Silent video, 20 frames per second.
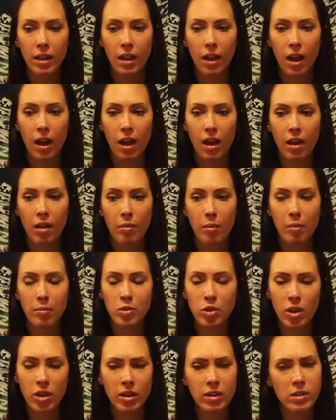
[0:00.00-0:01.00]
I'm
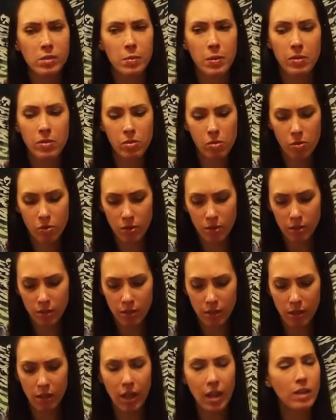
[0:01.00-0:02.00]
trying to speed through this
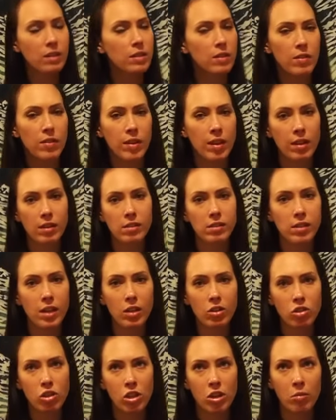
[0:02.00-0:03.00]
to get to the next
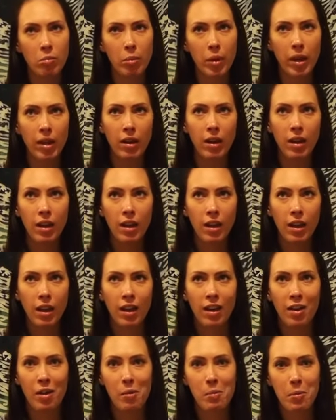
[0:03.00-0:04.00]
section, but
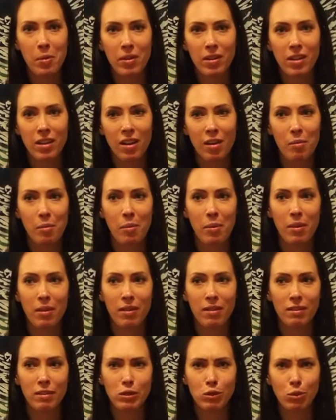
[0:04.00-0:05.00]
I hope I'm
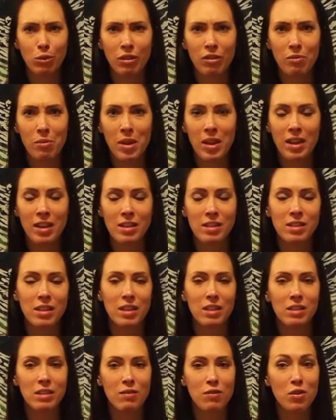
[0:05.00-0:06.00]
sort of making
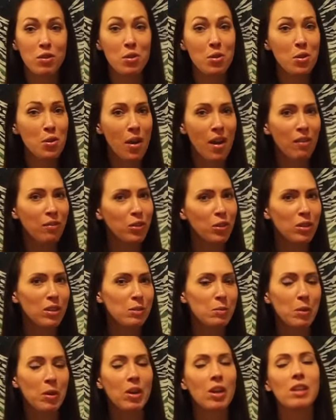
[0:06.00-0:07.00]
sense, even though you have to
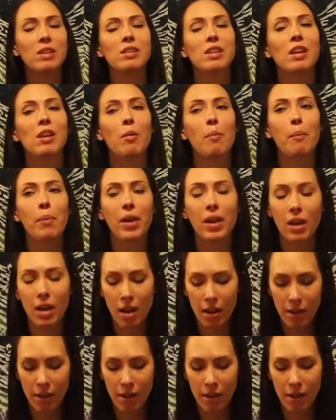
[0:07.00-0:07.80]
experience it. But